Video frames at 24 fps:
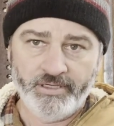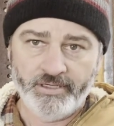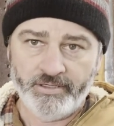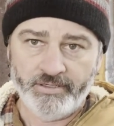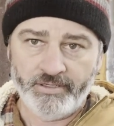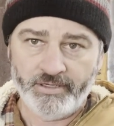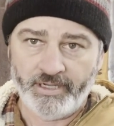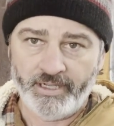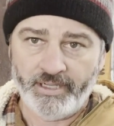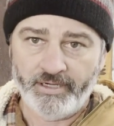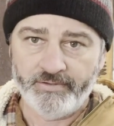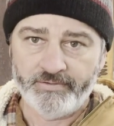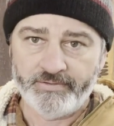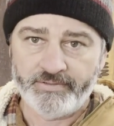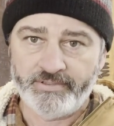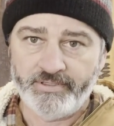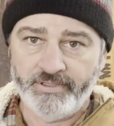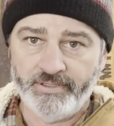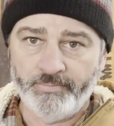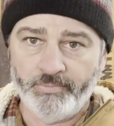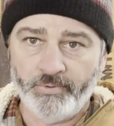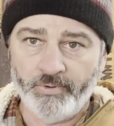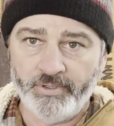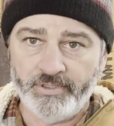I don't see
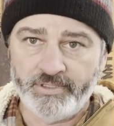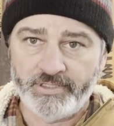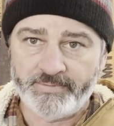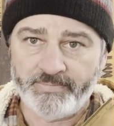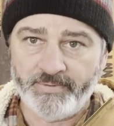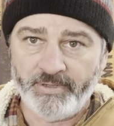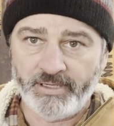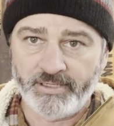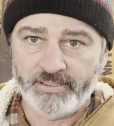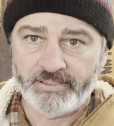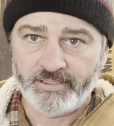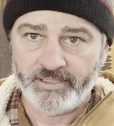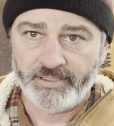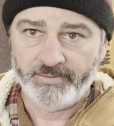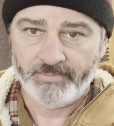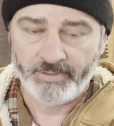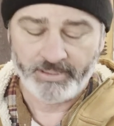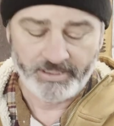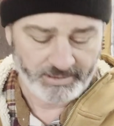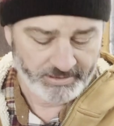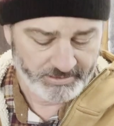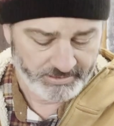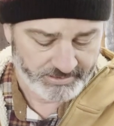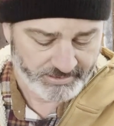the point in spending a ton of
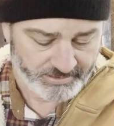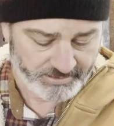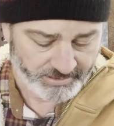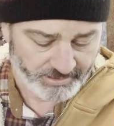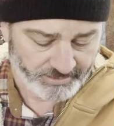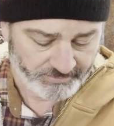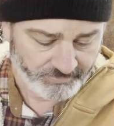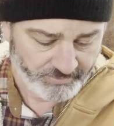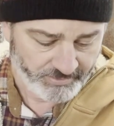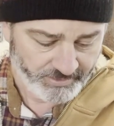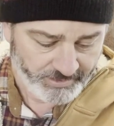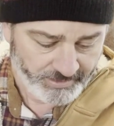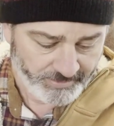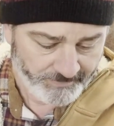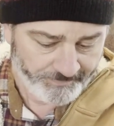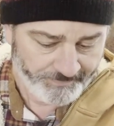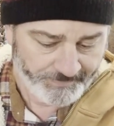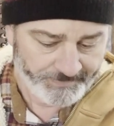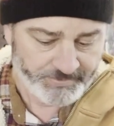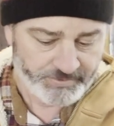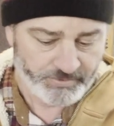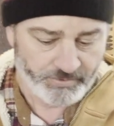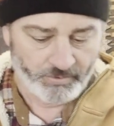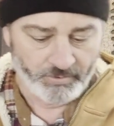money on this stuff.
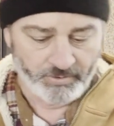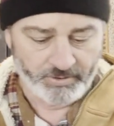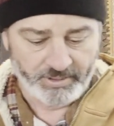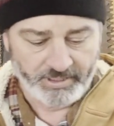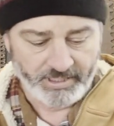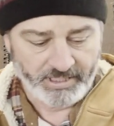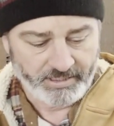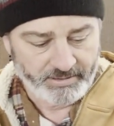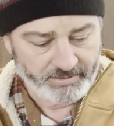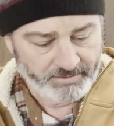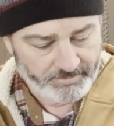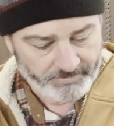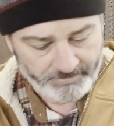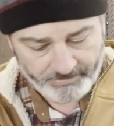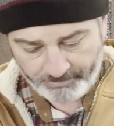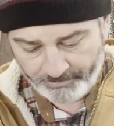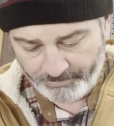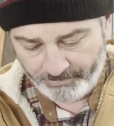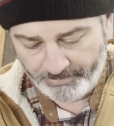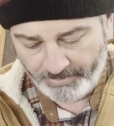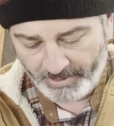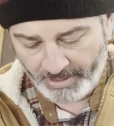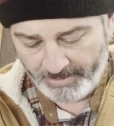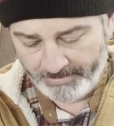So it
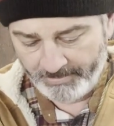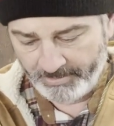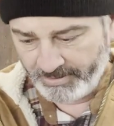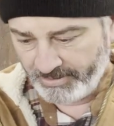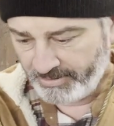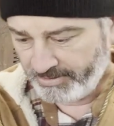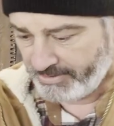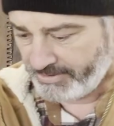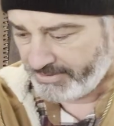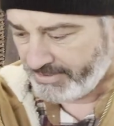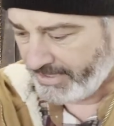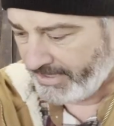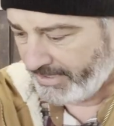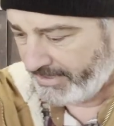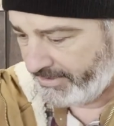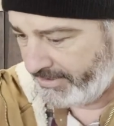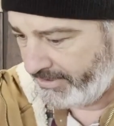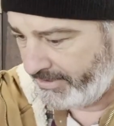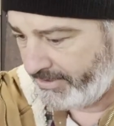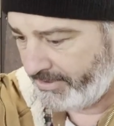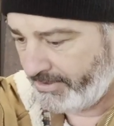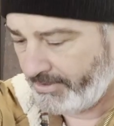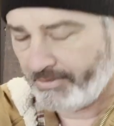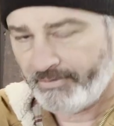brought me to this
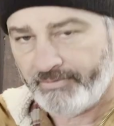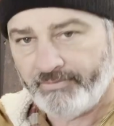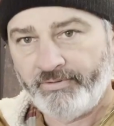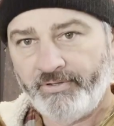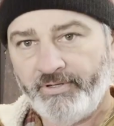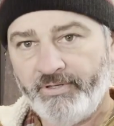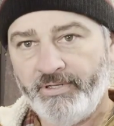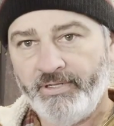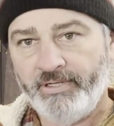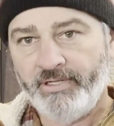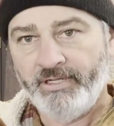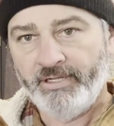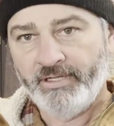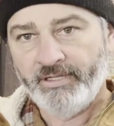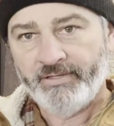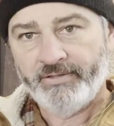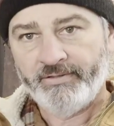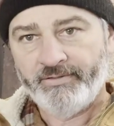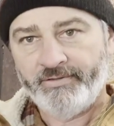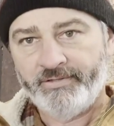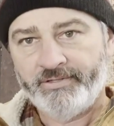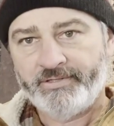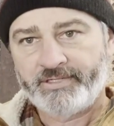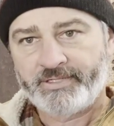idea of
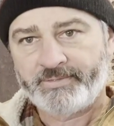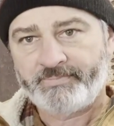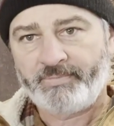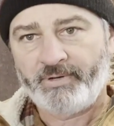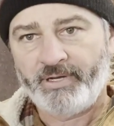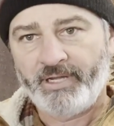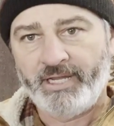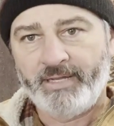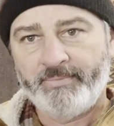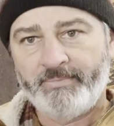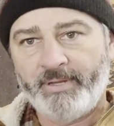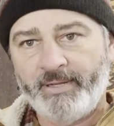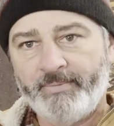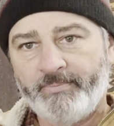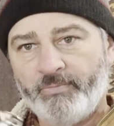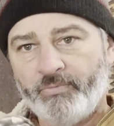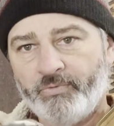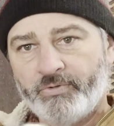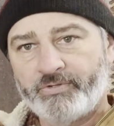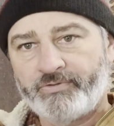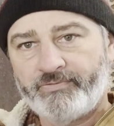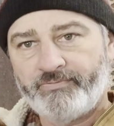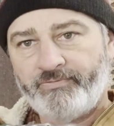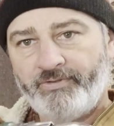this is probably my
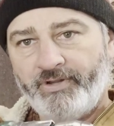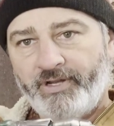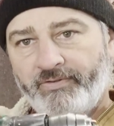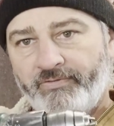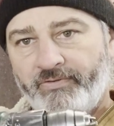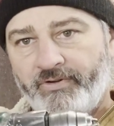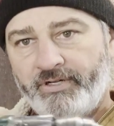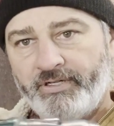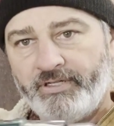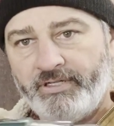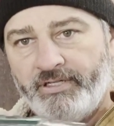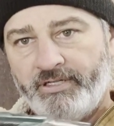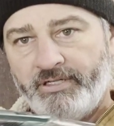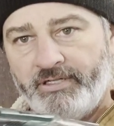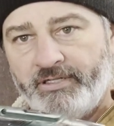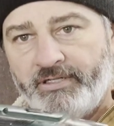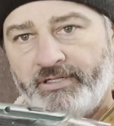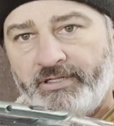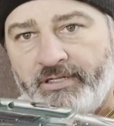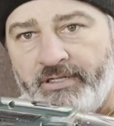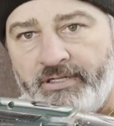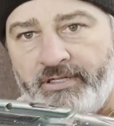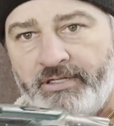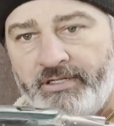most favorite
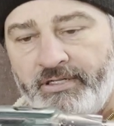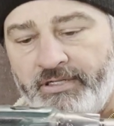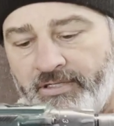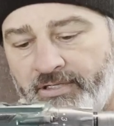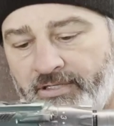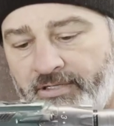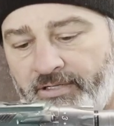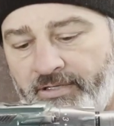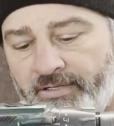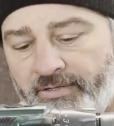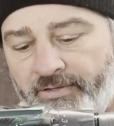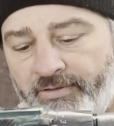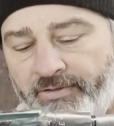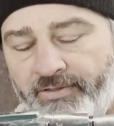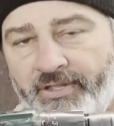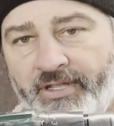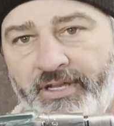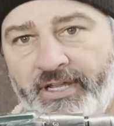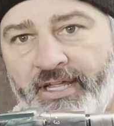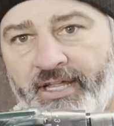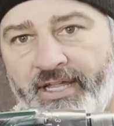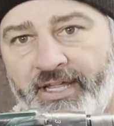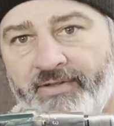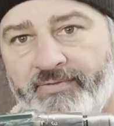
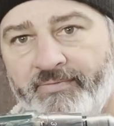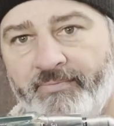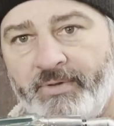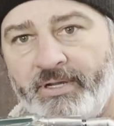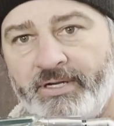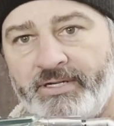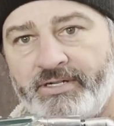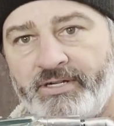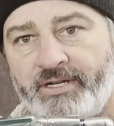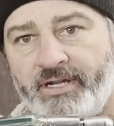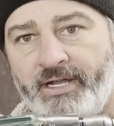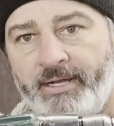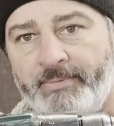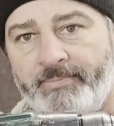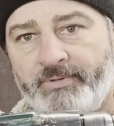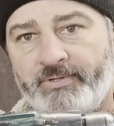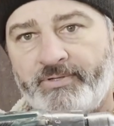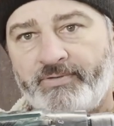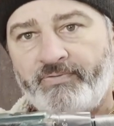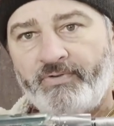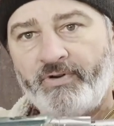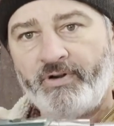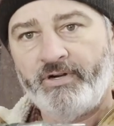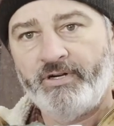thing I have in my shop as
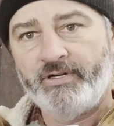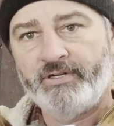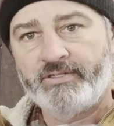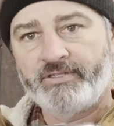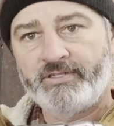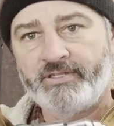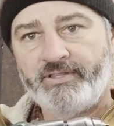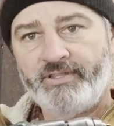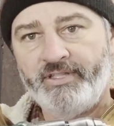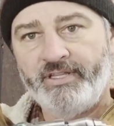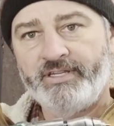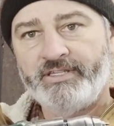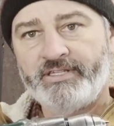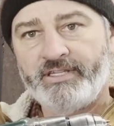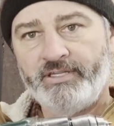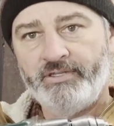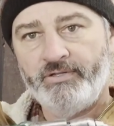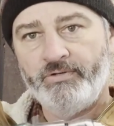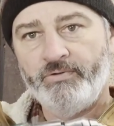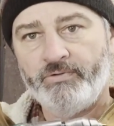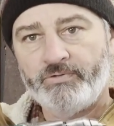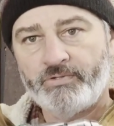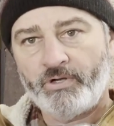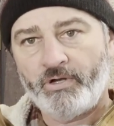far as things I
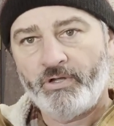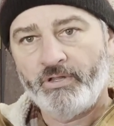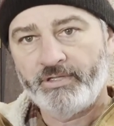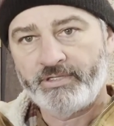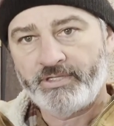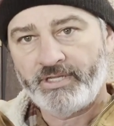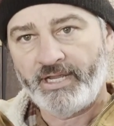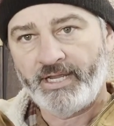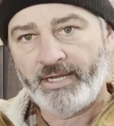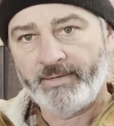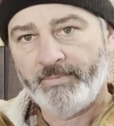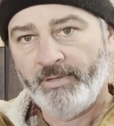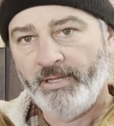use all the time.